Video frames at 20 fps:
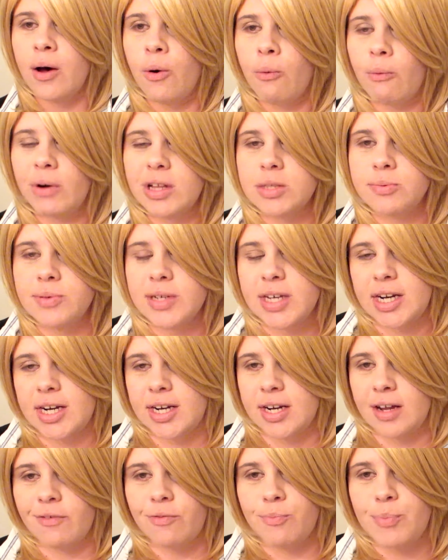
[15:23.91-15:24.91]
Once we get
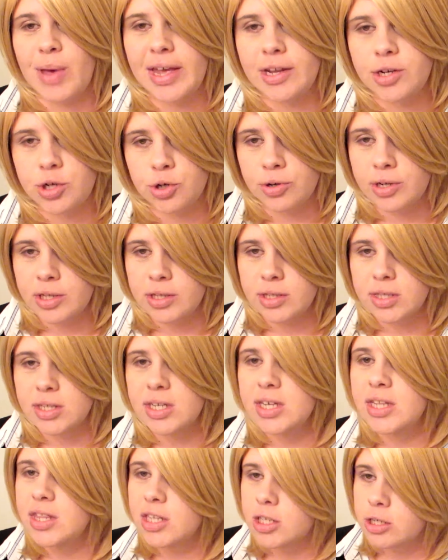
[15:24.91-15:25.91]
enough patrons
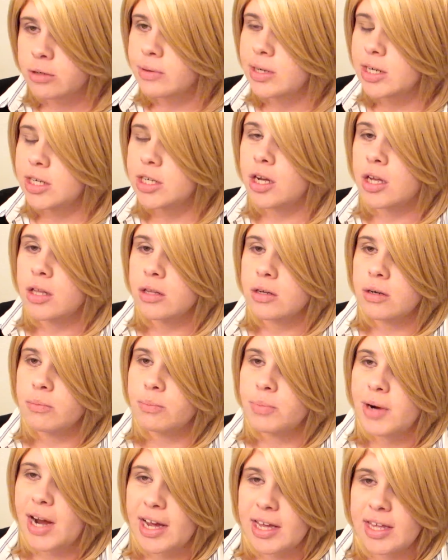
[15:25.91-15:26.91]
in the $20
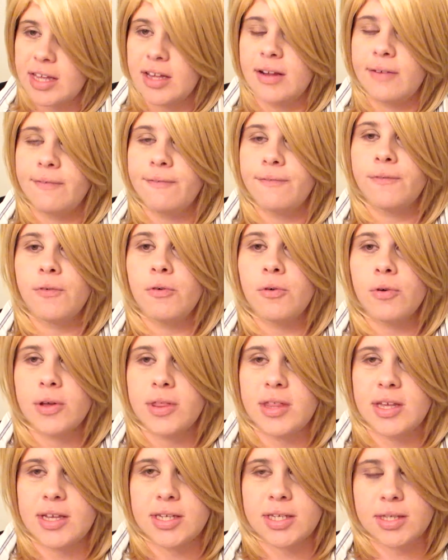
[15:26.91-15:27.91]
bracket for
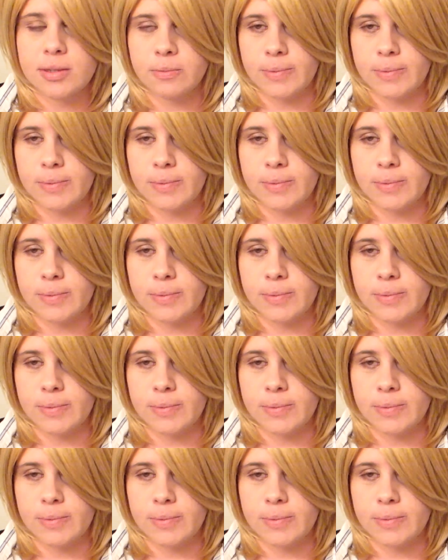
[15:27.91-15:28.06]
this,